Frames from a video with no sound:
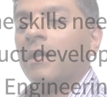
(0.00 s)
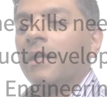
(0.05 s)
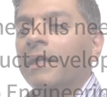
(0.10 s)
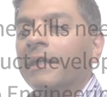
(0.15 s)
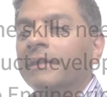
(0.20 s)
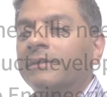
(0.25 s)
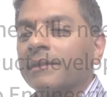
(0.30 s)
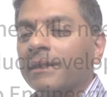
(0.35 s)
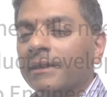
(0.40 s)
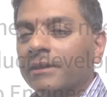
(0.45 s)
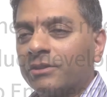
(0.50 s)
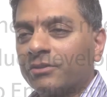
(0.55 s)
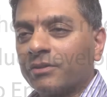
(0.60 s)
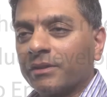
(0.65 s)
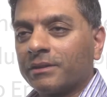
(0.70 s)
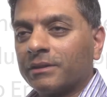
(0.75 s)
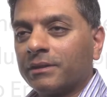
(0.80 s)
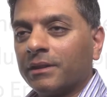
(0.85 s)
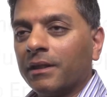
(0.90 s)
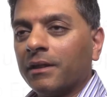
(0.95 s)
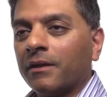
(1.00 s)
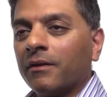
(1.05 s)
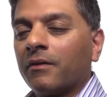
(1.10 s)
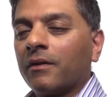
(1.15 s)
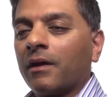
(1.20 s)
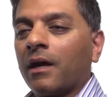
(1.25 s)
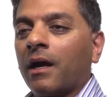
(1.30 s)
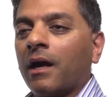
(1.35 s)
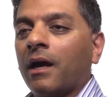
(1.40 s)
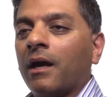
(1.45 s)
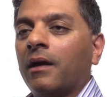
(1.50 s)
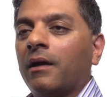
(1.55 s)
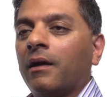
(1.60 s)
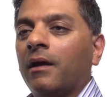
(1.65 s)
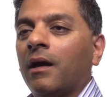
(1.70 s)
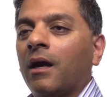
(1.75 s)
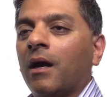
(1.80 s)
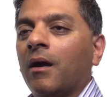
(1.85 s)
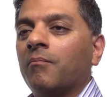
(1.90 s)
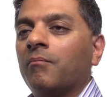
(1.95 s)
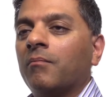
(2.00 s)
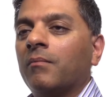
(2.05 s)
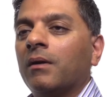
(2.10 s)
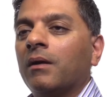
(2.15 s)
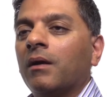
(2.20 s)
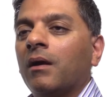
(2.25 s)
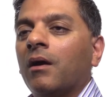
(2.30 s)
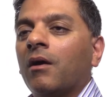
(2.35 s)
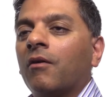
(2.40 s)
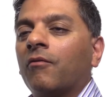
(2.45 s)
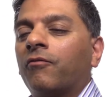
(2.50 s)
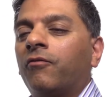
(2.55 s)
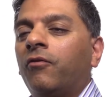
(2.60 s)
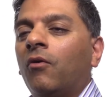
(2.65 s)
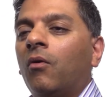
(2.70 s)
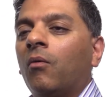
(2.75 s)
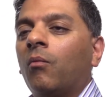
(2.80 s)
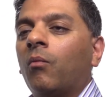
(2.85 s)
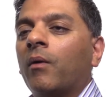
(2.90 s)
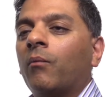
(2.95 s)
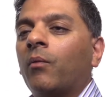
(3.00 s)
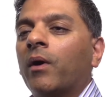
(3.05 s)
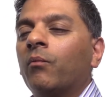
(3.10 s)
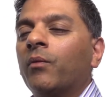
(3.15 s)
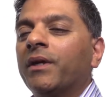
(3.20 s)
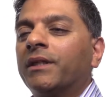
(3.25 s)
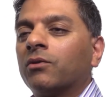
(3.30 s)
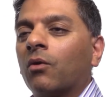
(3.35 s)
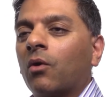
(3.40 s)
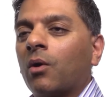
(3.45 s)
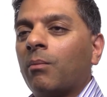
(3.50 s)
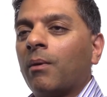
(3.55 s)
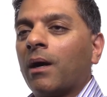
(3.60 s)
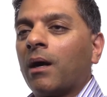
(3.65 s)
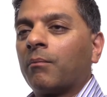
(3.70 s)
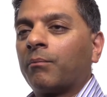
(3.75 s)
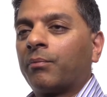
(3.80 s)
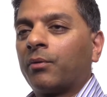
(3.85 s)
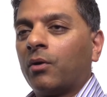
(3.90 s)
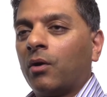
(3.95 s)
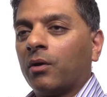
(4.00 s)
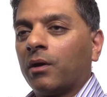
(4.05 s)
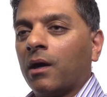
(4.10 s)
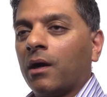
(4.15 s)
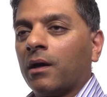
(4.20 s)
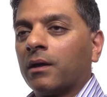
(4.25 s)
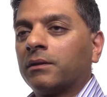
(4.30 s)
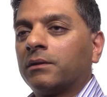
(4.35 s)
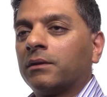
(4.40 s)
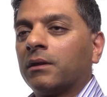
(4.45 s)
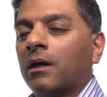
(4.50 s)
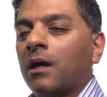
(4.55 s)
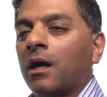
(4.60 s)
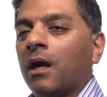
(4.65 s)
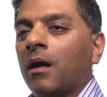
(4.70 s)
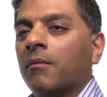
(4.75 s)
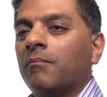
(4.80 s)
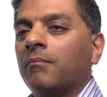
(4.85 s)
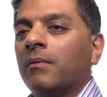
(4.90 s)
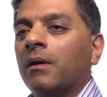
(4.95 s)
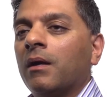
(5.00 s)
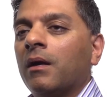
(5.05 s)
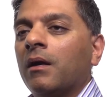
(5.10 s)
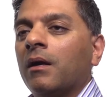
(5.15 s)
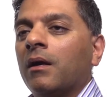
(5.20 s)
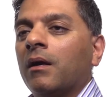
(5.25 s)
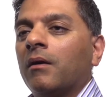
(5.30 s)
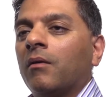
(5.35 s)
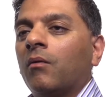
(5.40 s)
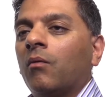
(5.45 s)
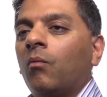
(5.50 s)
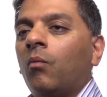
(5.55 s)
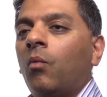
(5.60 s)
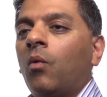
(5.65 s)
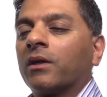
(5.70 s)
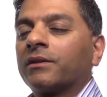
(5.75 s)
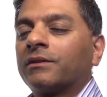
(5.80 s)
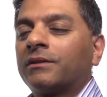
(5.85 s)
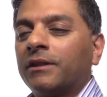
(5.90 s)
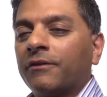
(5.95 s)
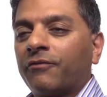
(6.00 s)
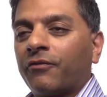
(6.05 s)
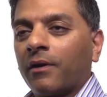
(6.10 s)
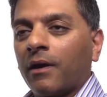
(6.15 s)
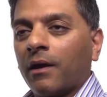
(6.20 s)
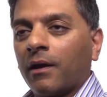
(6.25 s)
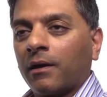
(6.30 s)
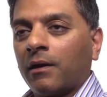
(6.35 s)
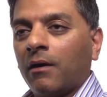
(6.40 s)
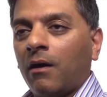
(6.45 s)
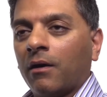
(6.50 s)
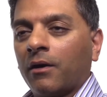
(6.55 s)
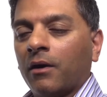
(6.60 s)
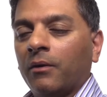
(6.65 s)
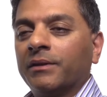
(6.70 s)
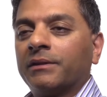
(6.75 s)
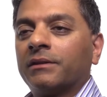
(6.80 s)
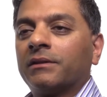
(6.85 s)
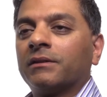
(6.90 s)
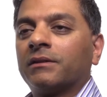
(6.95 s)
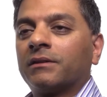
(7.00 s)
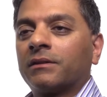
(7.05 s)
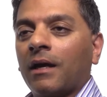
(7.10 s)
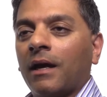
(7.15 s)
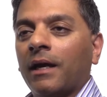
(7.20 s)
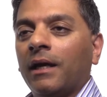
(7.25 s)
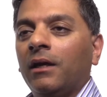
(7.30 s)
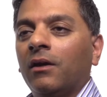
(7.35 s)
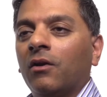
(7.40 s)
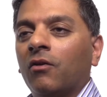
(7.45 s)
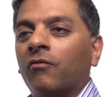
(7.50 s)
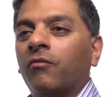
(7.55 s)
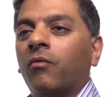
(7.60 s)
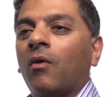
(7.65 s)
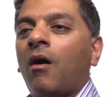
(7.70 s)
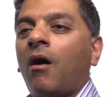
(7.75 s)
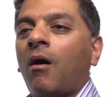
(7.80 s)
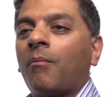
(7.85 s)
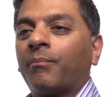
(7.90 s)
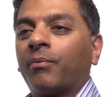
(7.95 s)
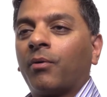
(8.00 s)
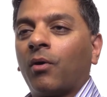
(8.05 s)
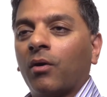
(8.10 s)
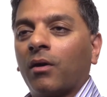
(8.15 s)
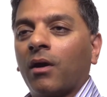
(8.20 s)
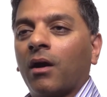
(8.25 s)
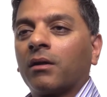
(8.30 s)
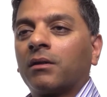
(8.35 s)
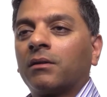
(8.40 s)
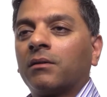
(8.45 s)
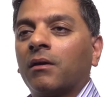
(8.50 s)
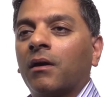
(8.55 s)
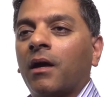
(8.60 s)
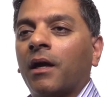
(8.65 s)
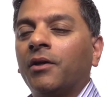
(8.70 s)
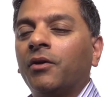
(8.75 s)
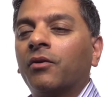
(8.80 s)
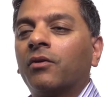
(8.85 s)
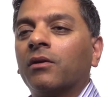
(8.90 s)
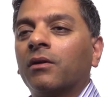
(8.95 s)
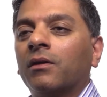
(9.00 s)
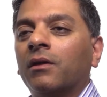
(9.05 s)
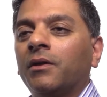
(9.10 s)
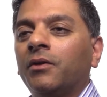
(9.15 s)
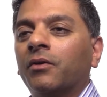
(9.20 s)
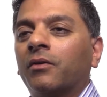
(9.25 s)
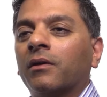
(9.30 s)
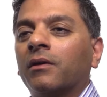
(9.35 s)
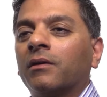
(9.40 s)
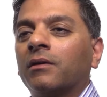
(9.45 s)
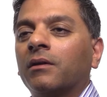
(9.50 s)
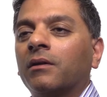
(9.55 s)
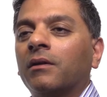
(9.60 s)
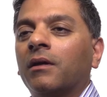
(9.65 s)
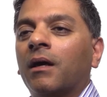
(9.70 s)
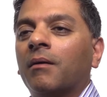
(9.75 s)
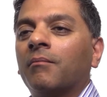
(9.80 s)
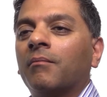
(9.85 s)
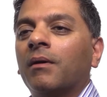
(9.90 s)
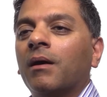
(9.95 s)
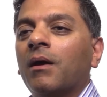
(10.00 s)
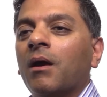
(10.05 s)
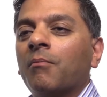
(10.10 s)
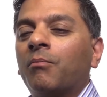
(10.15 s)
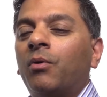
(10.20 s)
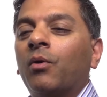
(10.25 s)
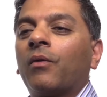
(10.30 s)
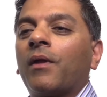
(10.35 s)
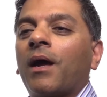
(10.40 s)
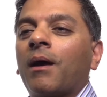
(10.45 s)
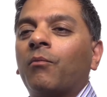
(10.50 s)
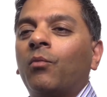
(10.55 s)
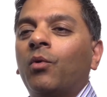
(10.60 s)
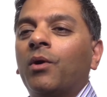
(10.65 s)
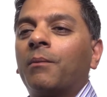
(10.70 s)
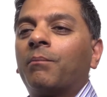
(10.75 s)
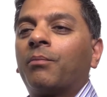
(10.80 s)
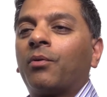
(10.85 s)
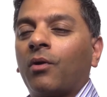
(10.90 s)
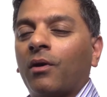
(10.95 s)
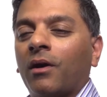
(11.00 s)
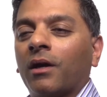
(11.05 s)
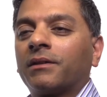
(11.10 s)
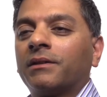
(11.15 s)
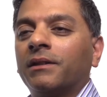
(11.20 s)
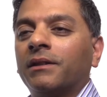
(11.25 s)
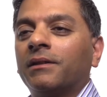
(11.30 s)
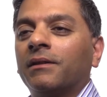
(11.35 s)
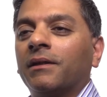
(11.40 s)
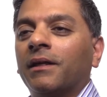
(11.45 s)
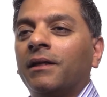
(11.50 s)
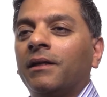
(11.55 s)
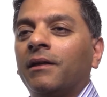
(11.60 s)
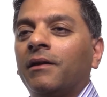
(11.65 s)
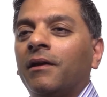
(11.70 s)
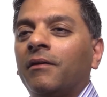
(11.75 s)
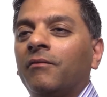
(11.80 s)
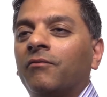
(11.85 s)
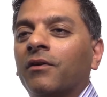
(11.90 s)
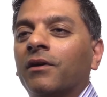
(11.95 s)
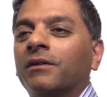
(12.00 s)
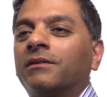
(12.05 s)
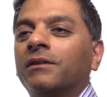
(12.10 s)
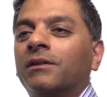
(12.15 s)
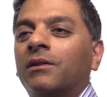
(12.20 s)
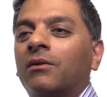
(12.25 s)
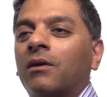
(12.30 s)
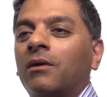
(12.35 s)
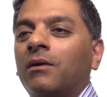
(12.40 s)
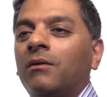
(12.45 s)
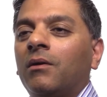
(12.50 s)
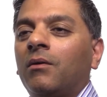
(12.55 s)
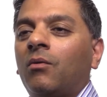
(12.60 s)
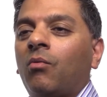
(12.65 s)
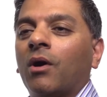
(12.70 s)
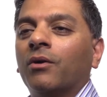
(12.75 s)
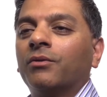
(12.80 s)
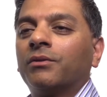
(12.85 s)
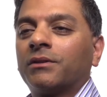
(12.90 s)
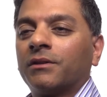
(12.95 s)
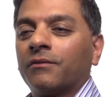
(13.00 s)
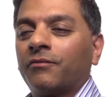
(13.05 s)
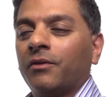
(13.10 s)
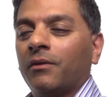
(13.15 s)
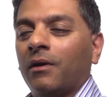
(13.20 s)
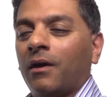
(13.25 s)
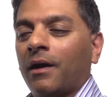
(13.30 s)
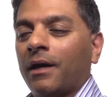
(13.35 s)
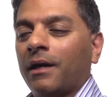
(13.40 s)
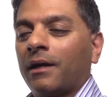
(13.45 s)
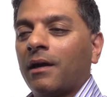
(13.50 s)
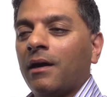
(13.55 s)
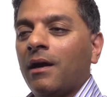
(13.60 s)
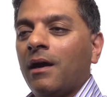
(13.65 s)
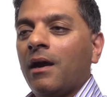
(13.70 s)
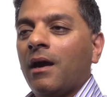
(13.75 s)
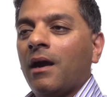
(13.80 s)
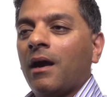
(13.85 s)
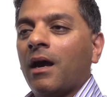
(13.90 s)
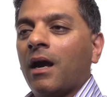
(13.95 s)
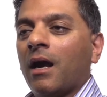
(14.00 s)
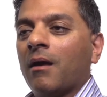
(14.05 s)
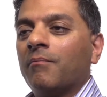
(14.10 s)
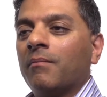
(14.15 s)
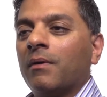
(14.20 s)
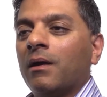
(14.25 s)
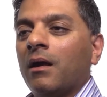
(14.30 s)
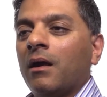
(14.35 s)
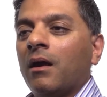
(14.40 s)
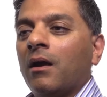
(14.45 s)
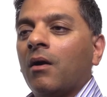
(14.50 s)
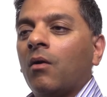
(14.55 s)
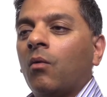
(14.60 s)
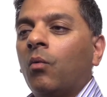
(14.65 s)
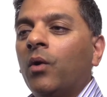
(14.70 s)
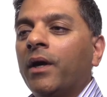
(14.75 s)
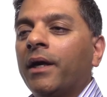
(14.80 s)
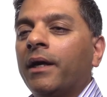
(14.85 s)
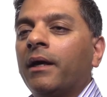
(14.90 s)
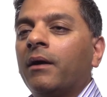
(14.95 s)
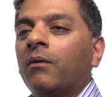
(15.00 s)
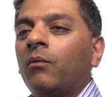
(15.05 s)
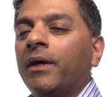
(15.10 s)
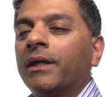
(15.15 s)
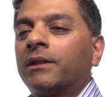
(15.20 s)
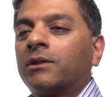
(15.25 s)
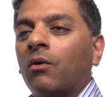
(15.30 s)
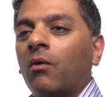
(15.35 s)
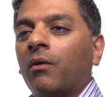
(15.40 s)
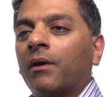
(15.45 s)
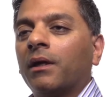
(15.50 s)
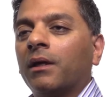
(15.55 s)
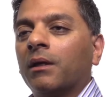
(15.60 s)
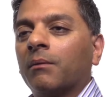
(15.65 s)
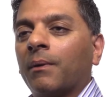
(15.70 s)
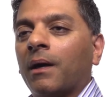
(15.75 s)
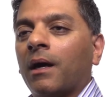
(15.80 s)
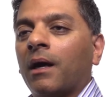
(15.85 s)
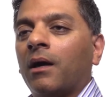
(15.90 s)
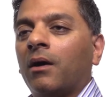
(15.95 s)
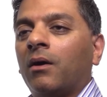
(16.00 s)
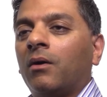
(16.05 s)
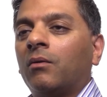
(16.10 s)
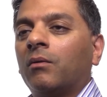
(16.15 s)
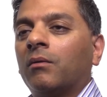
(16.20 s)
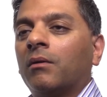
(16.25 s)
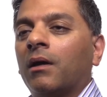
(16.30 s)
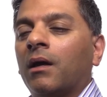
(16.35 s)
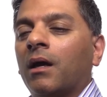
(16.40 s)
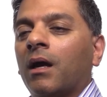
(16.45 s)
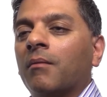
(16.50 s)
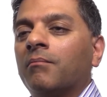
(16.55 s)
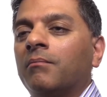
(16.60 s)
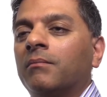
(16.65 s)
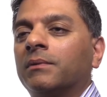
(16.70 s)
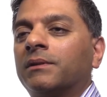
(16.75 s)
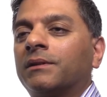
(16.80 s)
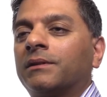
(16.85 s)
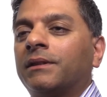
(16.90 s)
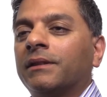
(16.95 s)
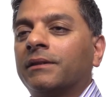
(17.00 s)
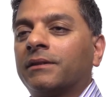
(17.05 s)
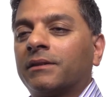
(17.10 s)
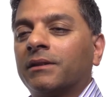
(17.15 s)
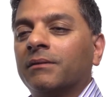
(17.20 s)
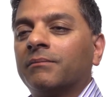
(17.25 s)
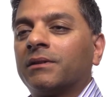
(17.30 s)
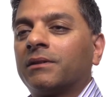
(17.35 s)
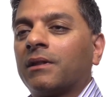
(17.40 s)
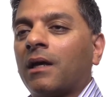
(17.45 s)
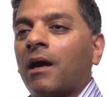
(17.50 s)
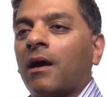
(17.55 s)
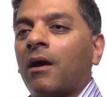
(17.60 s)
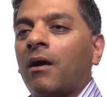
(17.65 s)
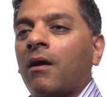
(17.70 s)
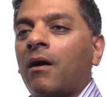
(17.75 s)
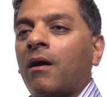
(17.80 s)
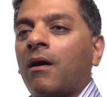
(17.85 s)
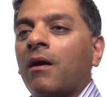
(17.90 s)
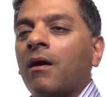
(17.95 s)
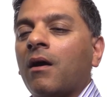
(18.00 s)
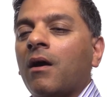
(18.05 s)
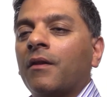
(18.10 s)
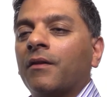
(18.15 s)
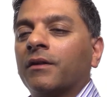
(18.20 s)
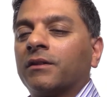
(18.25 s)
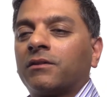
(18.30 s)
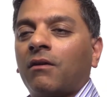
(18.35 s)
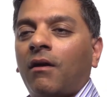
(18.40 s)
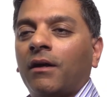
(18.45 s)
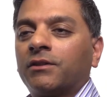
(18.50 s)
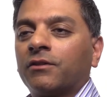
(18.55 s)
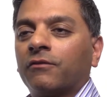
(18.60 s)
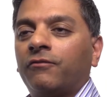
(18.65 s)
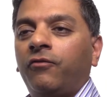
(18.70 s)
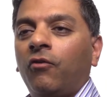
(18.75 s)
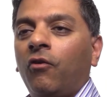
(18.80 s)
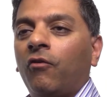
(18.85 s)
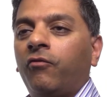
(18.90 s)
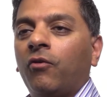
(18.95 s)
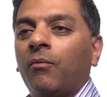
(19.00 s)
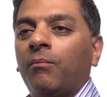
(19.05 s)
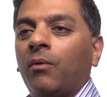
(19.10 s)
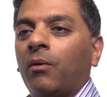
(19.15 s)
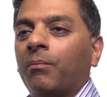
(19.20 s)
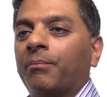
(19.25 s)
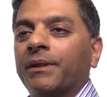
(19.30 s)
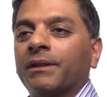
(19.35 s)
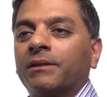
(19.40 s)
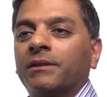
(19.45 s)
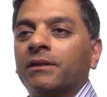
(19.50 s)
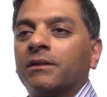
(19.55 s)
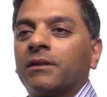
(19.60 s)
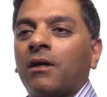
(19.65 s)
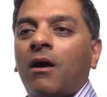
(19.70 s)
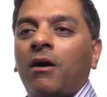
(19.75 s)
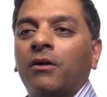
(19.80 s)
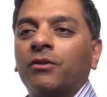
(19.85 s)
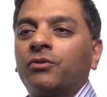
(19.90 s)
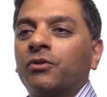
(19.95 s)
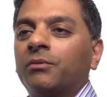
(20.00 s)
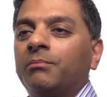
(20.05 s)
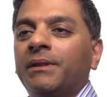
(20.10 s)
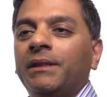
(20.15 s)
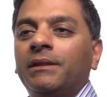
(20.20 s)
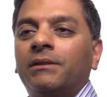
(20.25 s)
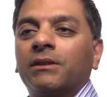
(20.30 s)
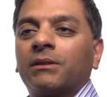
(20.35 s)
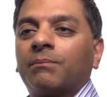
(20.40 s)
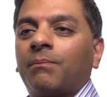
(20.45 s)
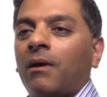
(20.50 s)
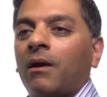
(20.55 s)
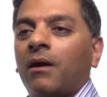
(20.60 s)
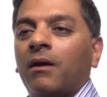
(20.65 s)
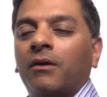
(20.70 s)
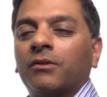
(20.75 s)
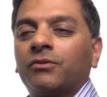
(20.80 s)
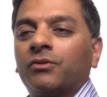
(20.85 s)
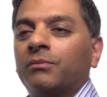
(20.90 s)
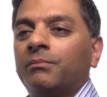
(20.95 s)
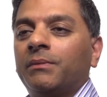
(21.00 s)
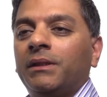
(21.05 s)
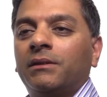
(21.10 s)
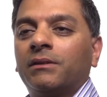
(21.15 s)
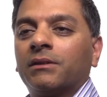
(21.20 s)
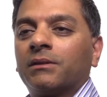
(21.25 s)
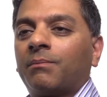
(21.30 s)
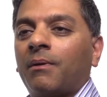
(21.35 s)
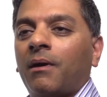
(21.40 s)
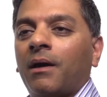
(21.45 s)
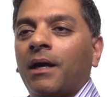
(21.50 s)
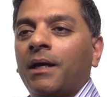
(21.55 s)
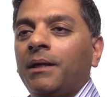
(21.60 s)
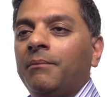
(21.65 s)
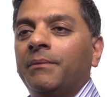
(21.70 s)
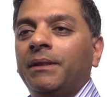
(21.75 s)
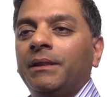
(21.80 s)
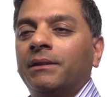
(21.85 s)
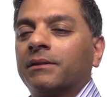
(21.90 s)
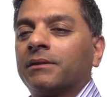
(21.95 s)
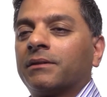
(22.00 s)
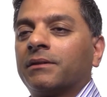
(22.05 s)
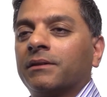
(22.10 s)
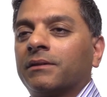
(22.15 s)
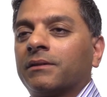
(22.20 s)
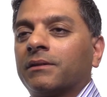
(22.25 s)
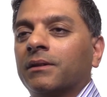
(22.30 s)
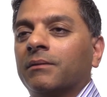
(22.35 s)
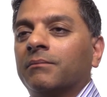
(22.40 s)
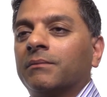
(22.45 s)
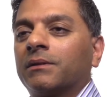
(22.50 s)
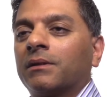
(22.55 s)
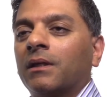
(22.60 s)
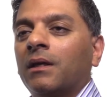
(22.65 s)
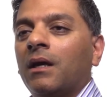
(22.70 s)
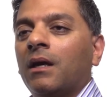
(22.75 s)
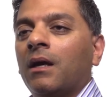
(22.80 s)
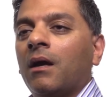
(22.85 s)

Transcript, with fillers: It's interesting that um, for when we talk about product, um, what's different at Ocado is the scale of our product, and you can you can um, put that word product in, in inverted quotes if you like. Um, we're, we're talking about um, systems that are the size of four football pitches, 100 metres by 100 metres by 8 metre systems.